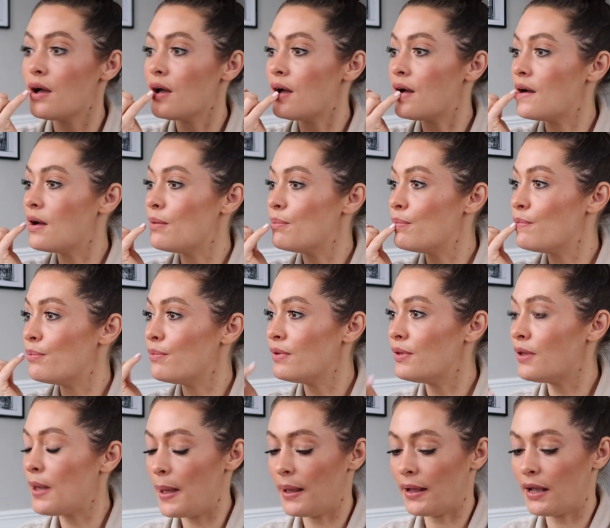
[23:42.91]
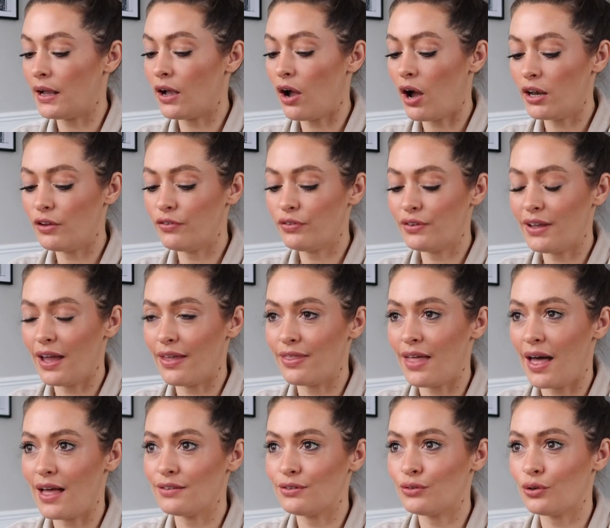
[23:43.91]
Um, it can kind of get
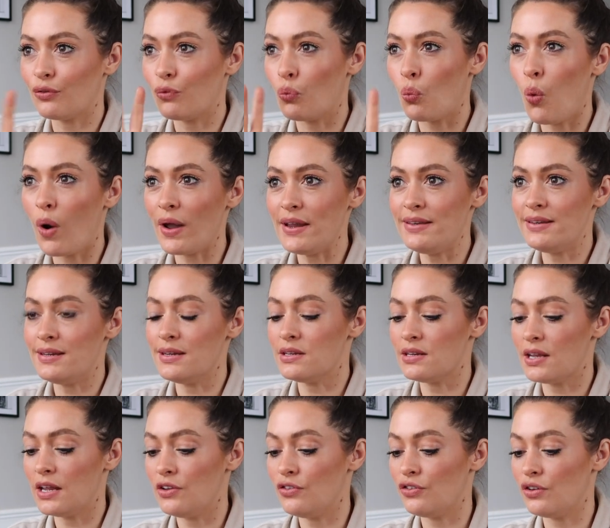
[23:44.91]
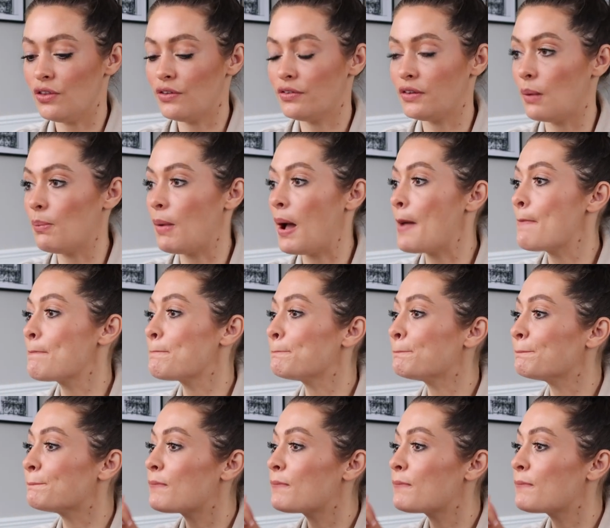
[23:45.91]
that sort of whitey tinge in the summer.